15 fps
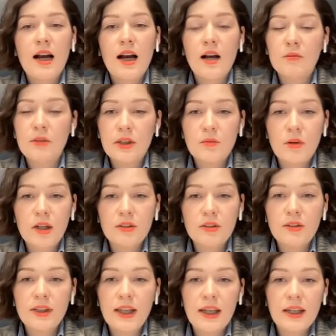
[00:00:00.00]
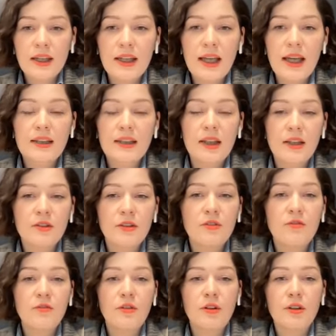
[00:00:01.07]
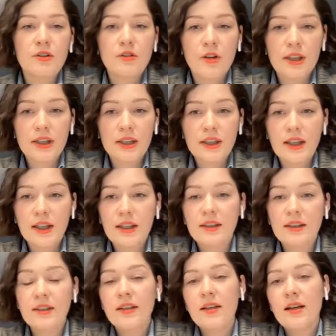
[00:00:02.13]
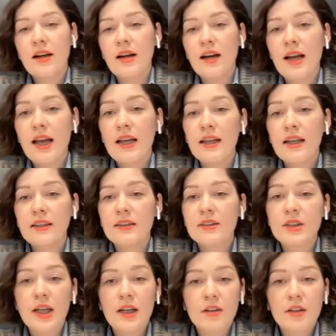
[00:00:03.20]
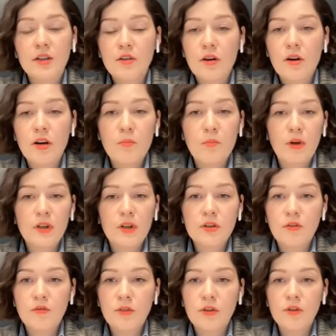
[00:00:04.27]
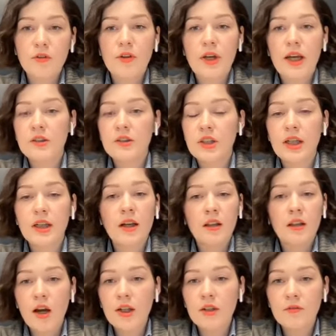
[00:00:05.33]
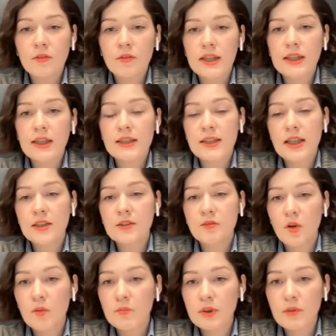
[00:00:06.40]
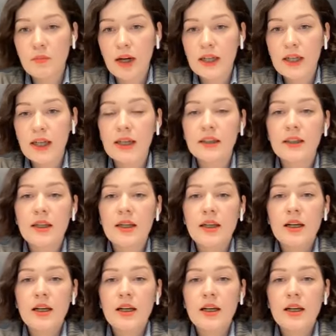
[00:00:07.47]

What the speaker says: I really want to thank again Hendrik for joining it and sharing your point of view and sharing a lot of great insights from the market.